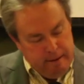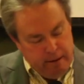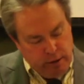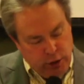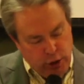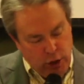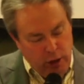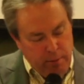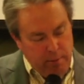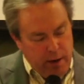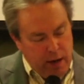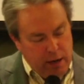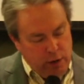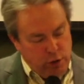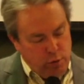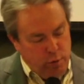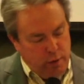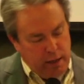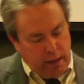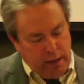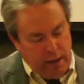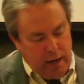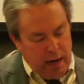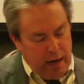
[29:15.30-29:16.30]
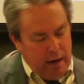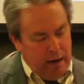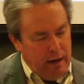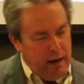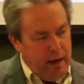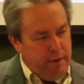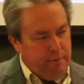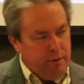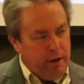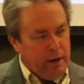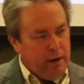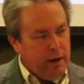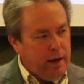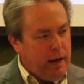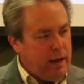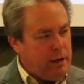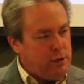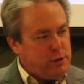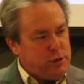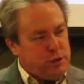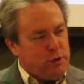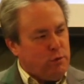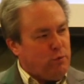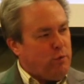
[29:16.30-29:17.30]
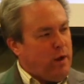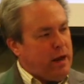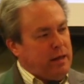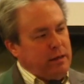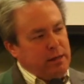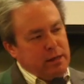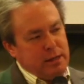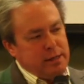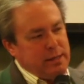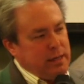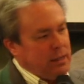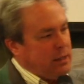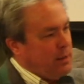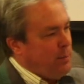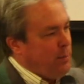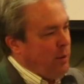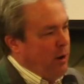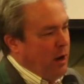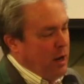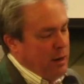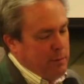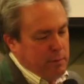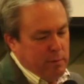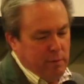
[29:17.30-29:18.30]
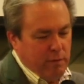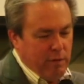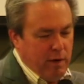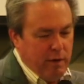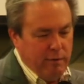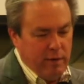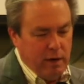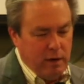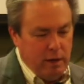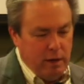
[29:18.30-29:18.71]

Jeremiah 29 11, I used to write this at the bottom of every